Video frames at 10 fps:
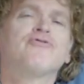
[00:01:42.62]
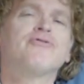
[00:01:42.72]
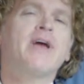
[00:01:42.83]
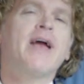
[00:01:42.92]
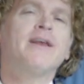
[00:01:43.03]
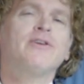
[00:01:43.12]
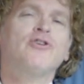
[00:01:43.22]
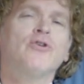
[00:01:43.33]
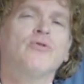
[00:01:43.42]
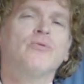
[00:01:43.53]
created
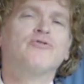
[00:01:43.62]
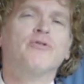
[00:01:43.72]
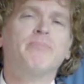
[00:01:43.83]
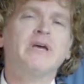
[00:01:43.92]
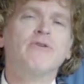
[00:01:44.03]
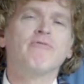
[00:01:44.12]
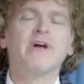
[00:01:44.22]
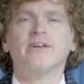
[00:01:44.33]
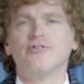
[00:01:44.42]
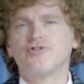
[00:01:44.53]
you to be
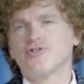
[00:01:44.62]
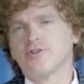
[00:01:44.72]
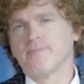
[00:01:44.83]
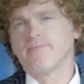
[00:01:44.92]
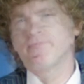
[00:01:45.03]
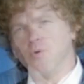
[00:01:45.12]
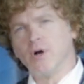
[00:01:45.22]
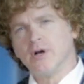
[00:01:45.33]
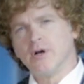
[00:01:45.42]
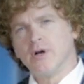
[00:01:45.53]
rich
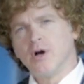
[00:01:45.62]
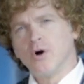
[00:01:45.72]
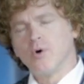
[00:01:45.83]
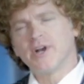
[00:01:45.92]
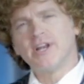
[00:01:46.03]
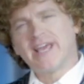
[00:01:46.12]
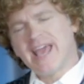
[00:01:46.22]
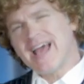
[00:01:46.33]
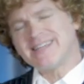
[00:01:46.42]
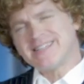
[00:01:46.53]
we're gonna
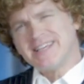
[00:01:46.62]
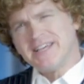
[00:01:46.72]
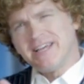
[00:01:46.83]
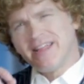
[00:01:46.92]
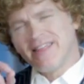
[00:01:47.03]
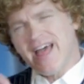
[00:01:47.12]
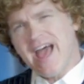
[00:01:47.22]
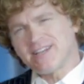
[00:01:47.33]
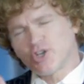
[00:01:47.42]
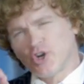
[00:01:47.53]
get
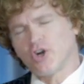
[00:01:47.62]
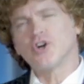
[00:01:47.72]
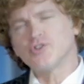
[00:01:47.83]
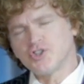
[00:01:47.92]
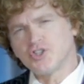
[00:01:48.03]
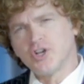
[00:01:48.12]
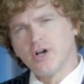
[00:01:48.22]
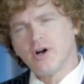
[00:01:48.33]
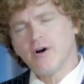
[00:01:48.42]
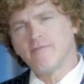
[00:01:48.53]
that curse
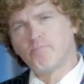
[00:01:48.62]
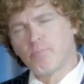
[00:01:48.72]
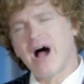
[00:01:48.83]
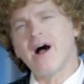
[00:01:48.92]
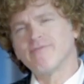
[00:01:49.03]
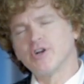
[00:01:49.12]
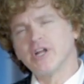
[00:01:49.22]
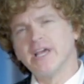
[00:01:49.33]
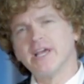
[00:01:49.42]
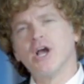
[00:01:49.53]
of
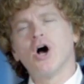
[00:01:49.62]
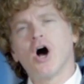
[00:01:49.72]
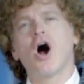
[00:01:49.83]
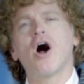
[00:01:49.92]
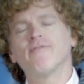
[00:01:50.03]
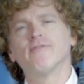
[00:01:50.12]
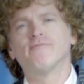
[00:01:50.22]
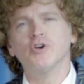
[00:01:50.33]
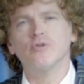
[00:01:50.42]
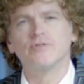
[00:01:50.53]
poverty off
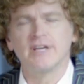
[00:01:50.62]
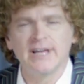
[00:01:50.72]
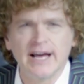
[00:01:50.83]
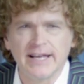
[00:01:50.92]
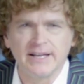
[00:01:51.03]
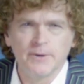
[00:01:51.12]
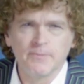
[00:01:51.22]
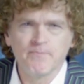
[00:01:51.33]
of you tonight